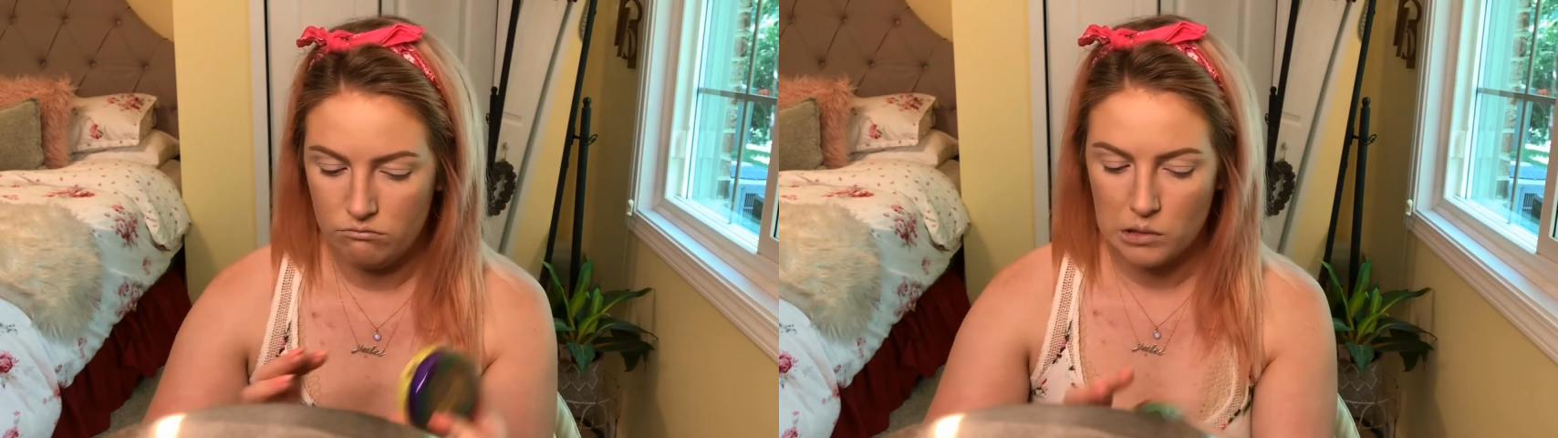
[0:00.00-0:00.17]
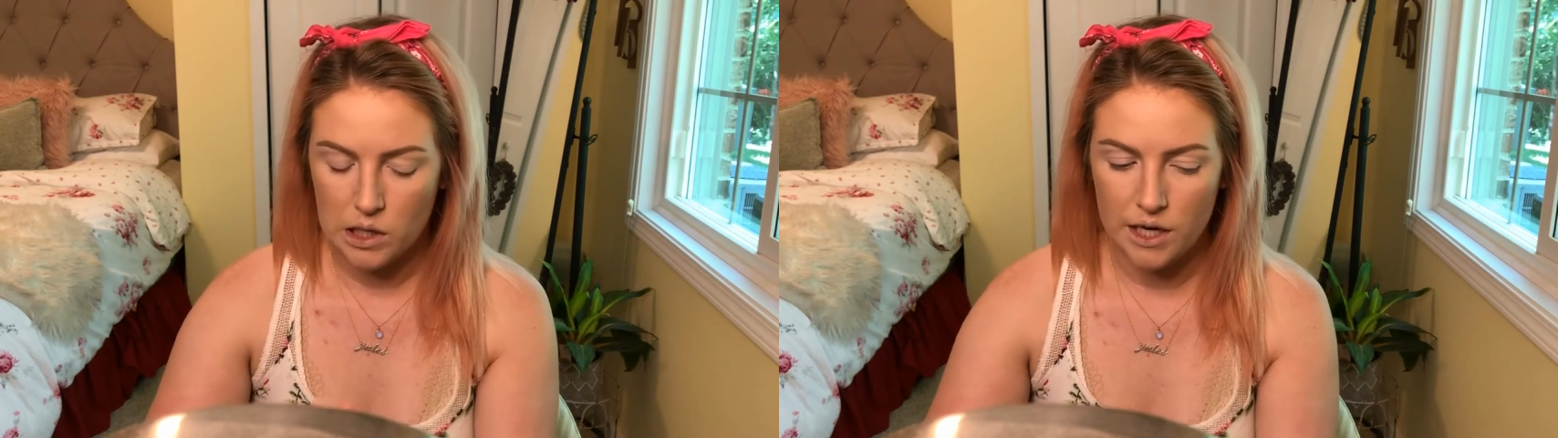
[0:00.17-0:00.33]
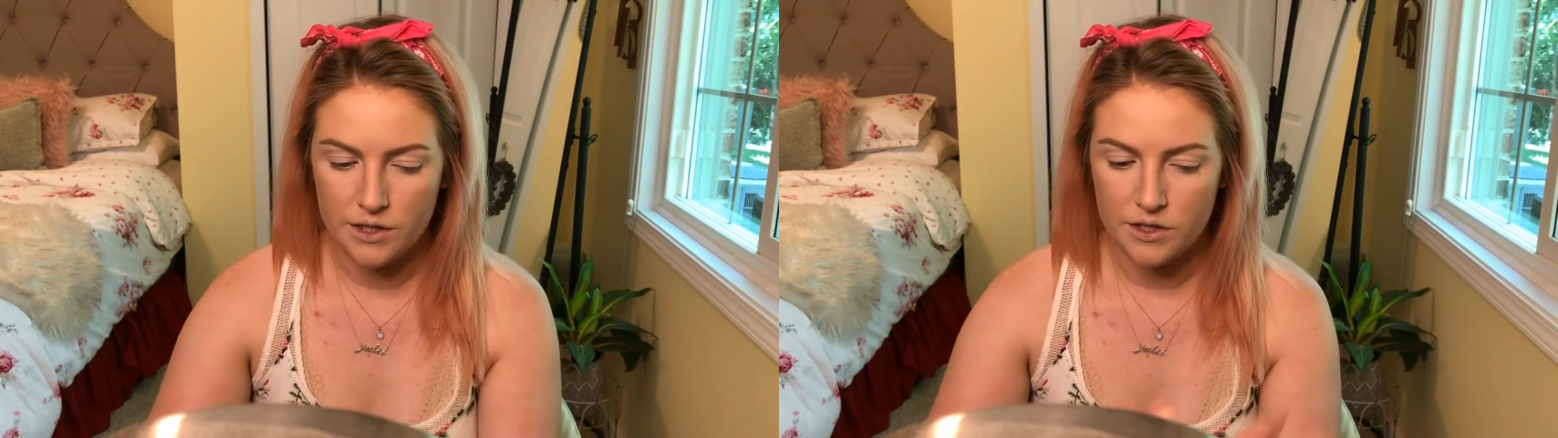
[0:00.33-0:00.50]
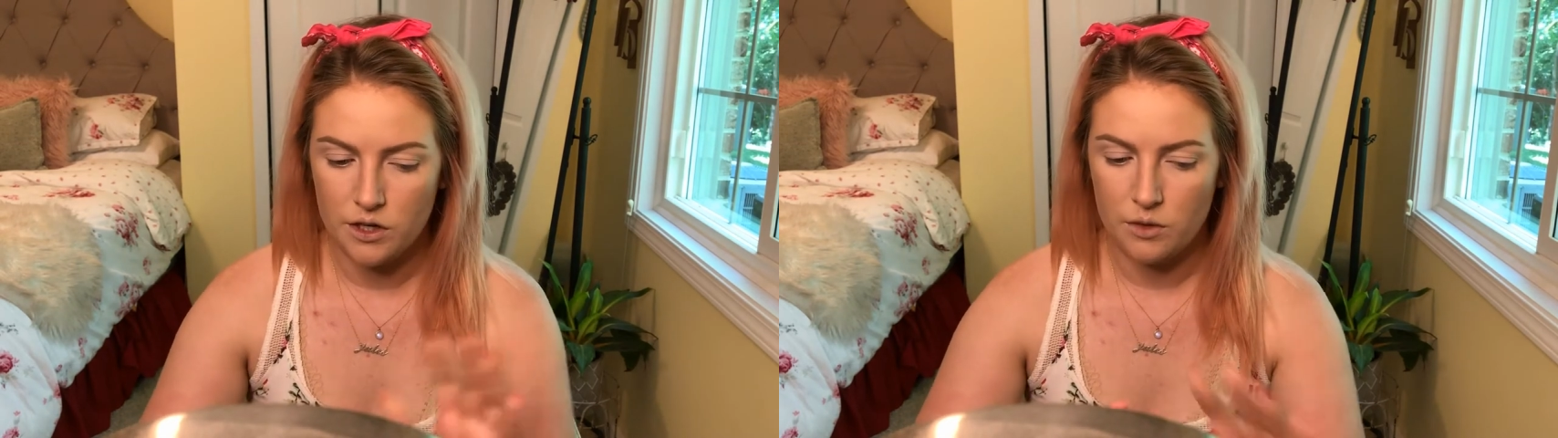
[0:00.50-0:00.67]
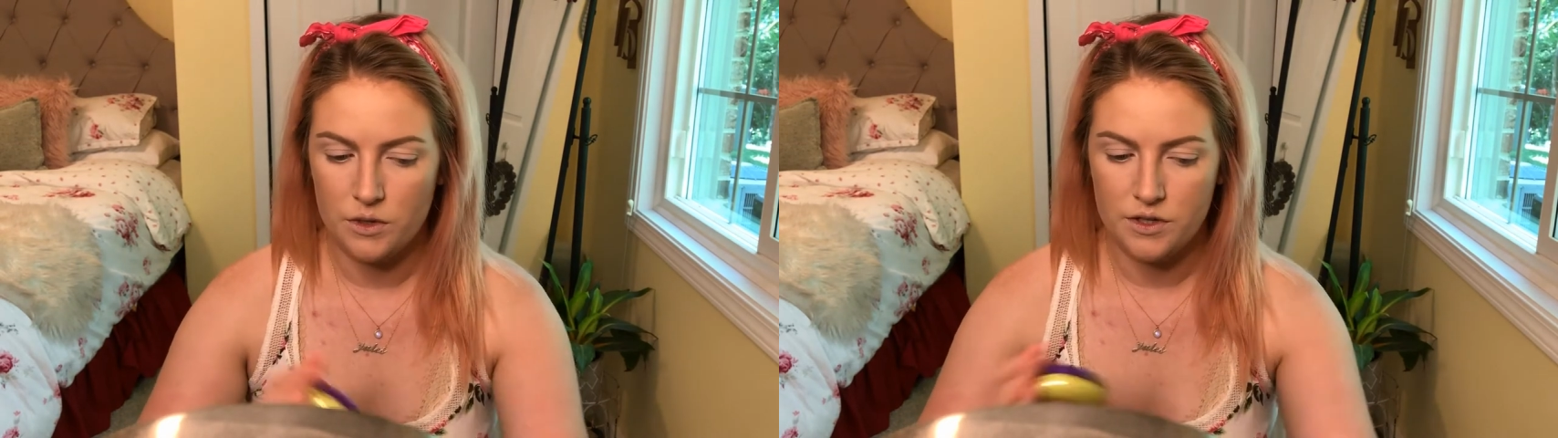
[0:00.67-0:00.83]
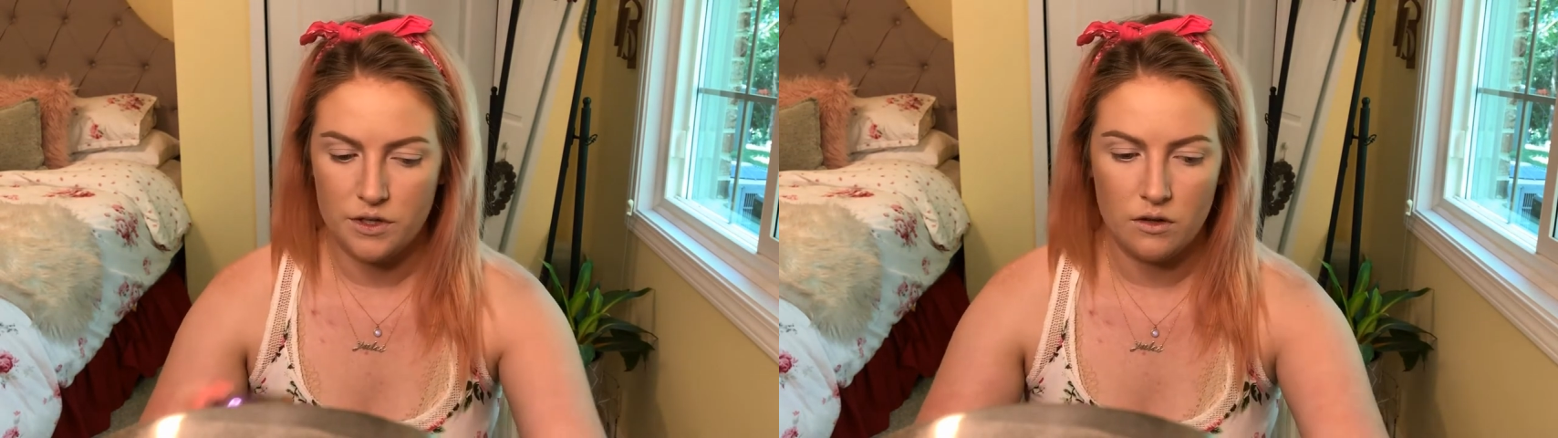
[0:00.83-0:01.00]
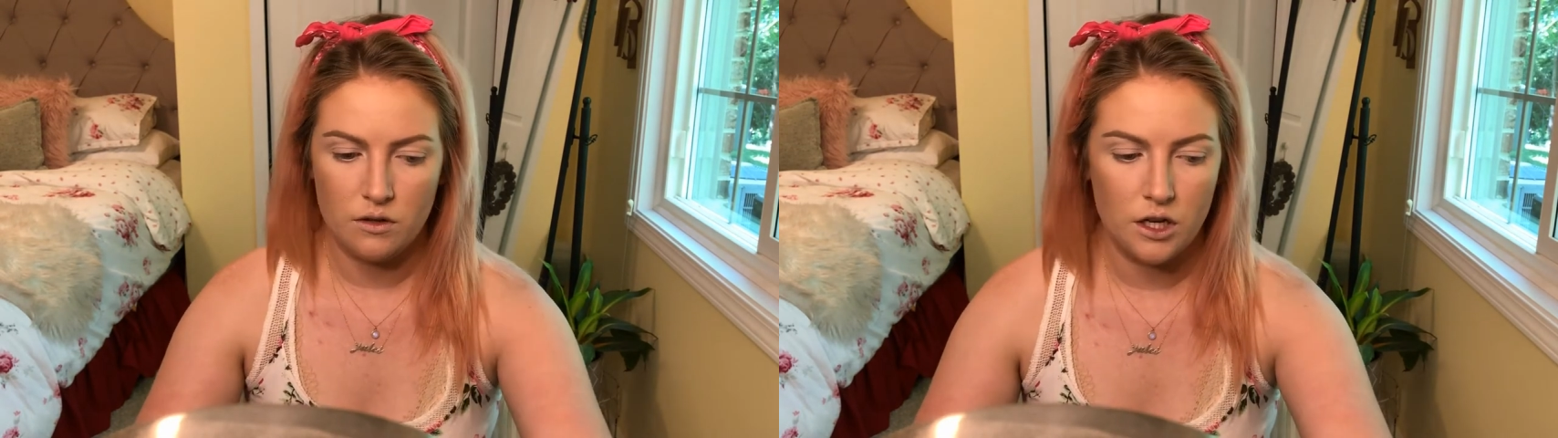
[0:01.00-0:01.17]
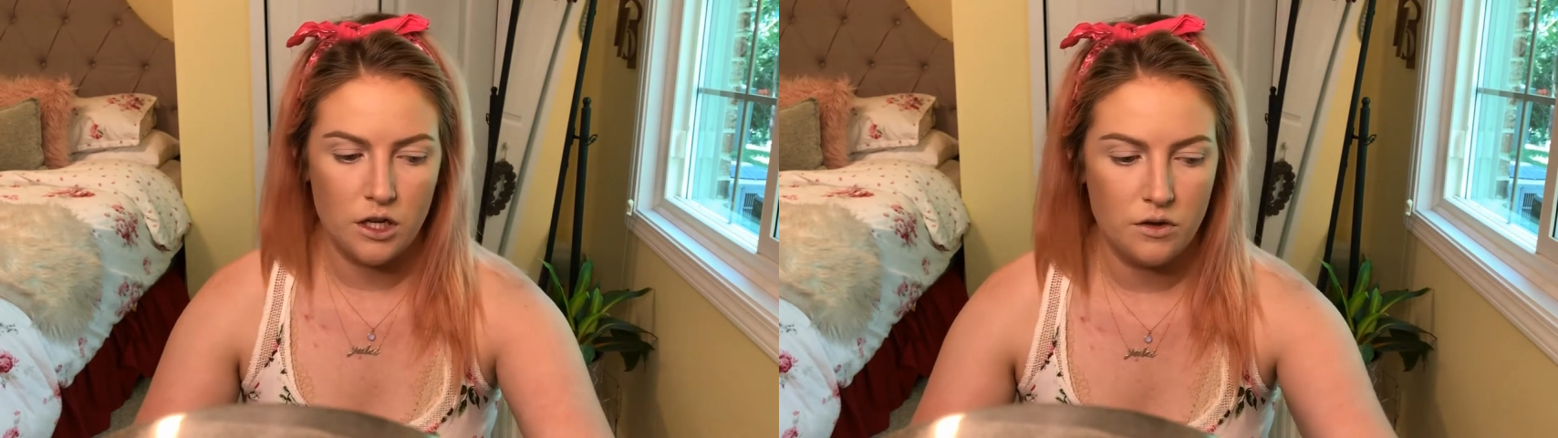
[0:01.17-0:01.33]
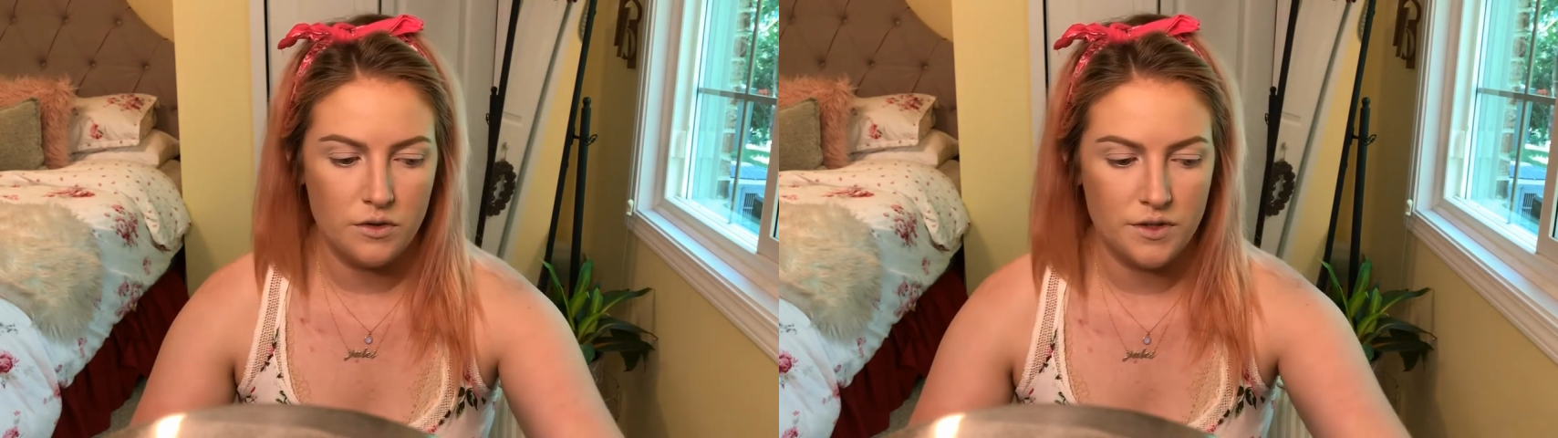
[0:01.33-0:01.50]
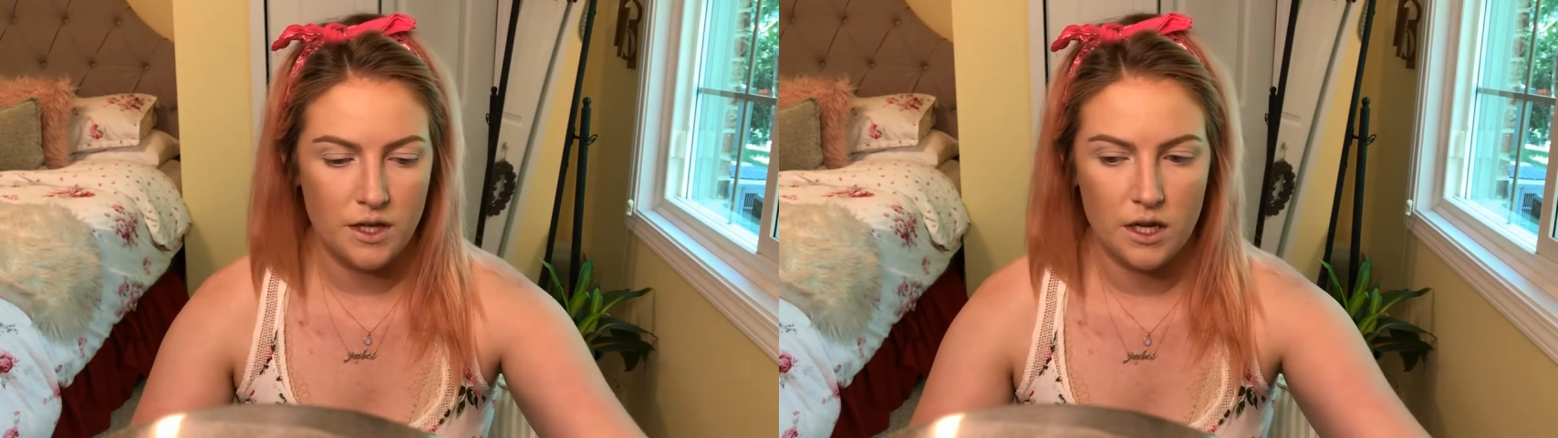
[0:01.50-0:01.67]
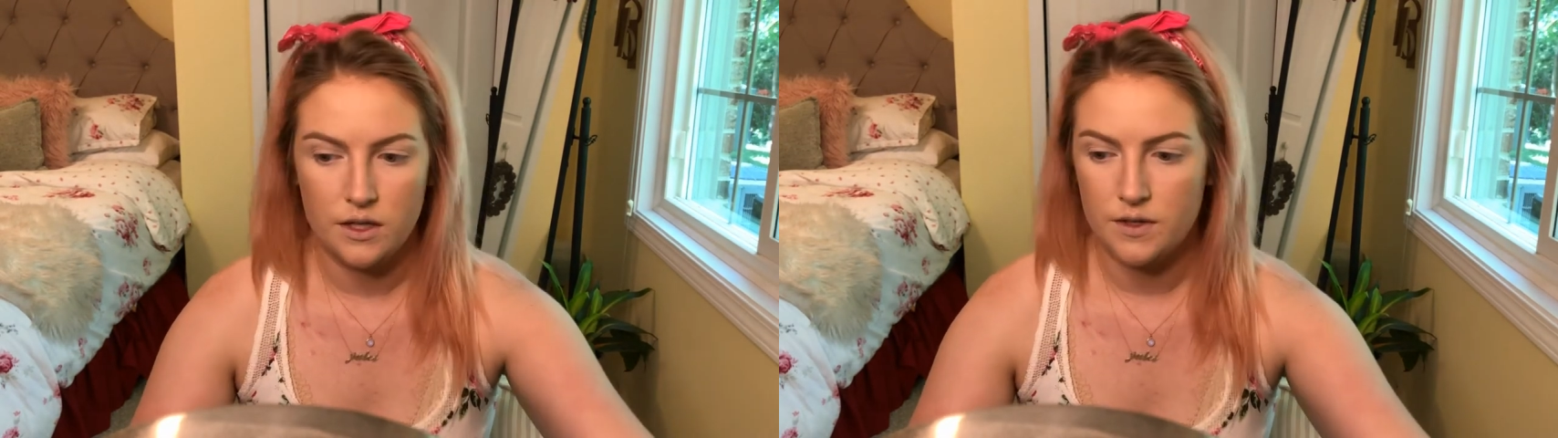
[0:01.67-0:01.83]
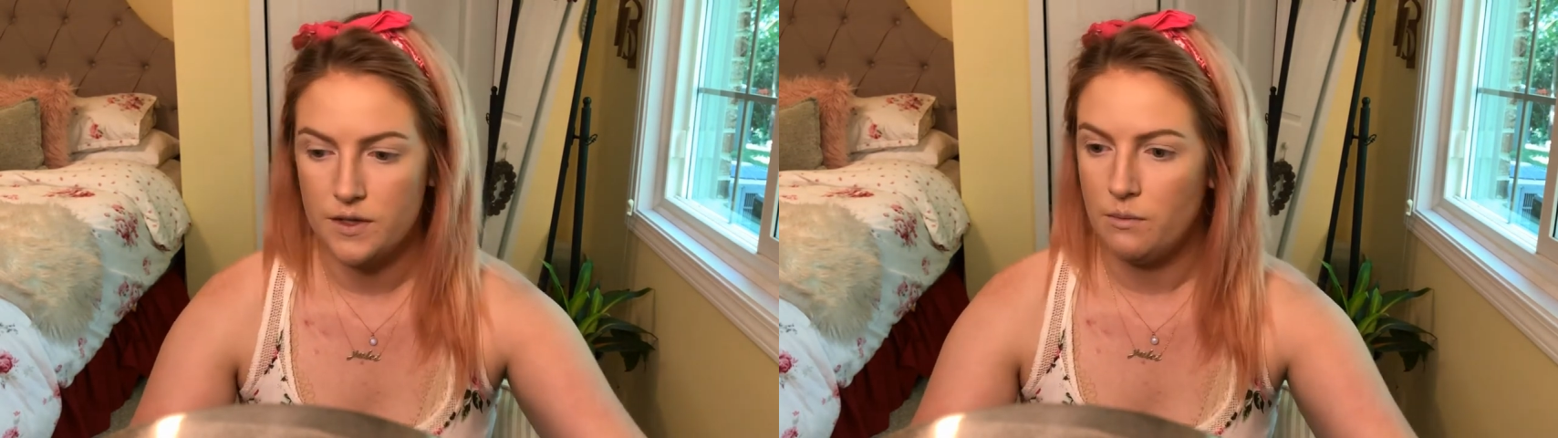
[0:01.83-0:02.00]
bronzer, we're still gonna use this.